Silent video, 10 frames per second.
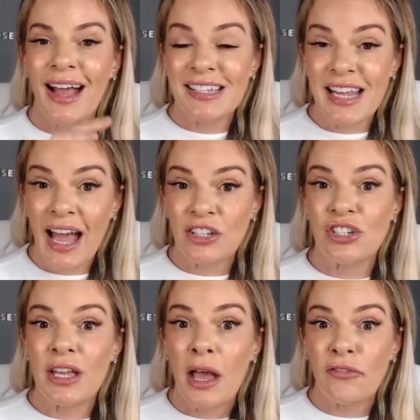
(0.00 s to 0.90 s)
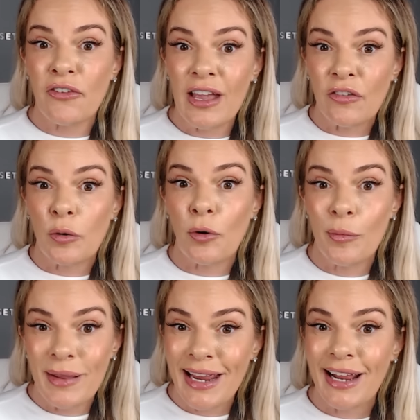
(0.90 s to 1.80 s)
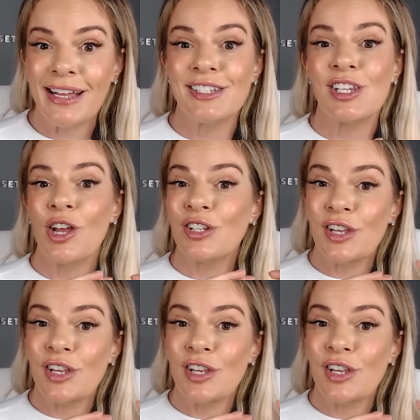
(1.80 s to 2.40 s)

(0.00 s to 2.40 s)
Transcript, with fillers: attaching favorable meanings